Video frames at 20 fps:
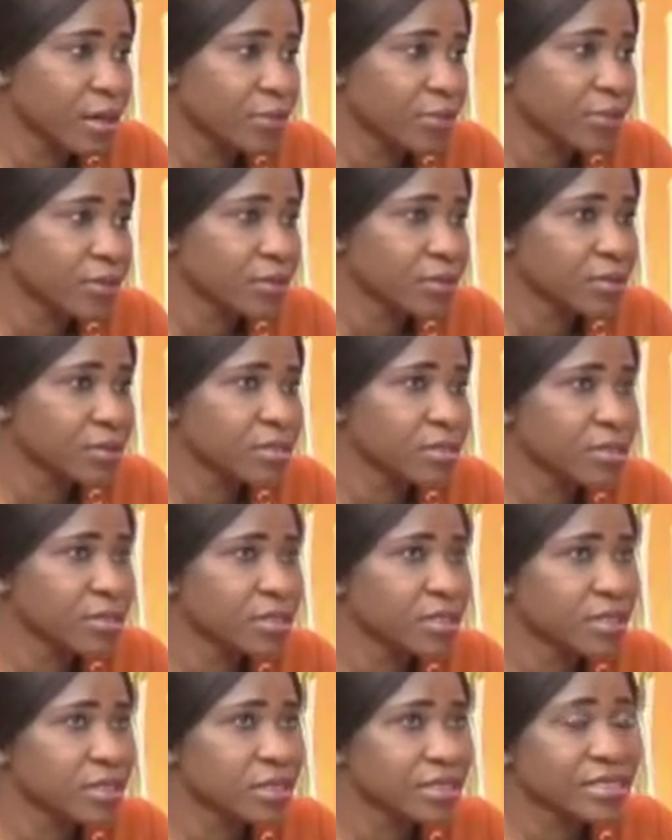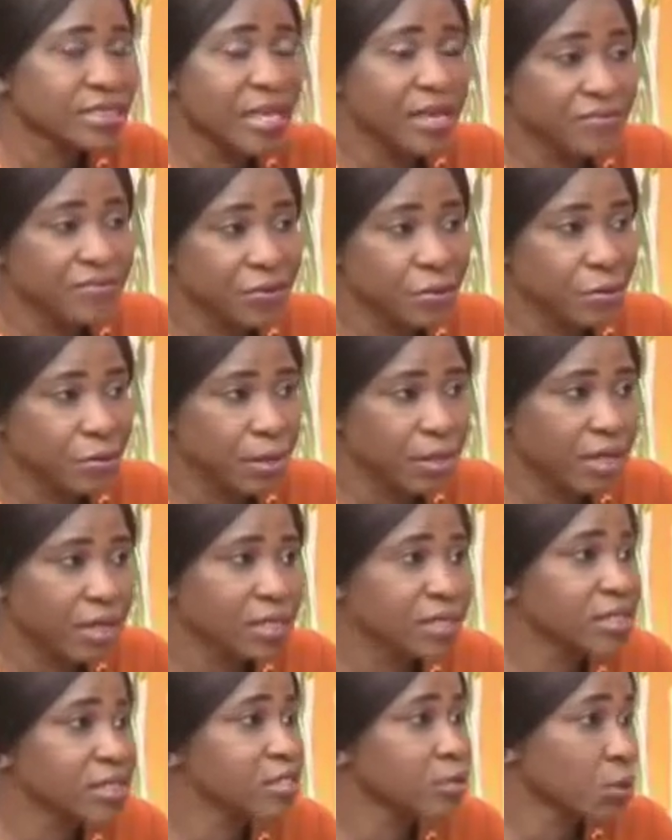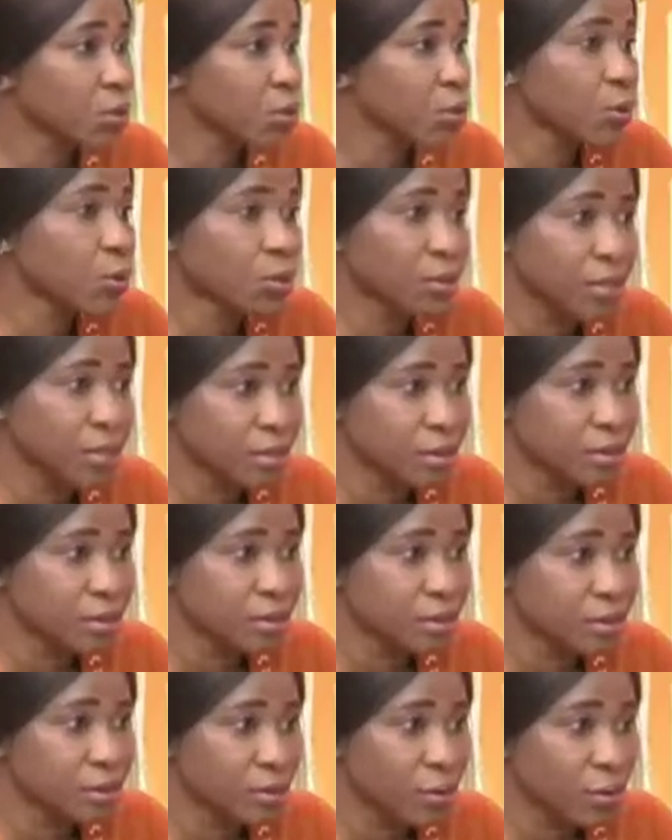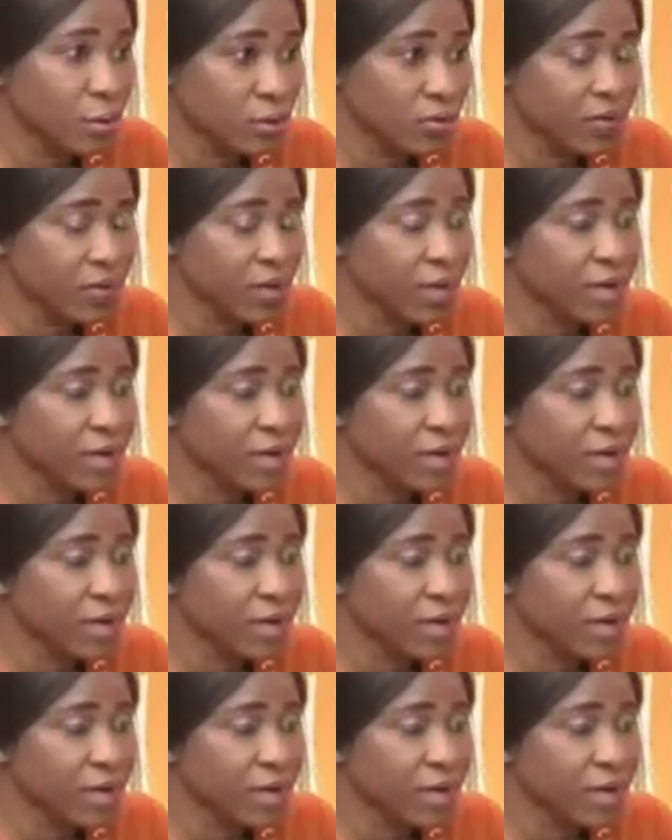because it's everywhere and it's ongoing all over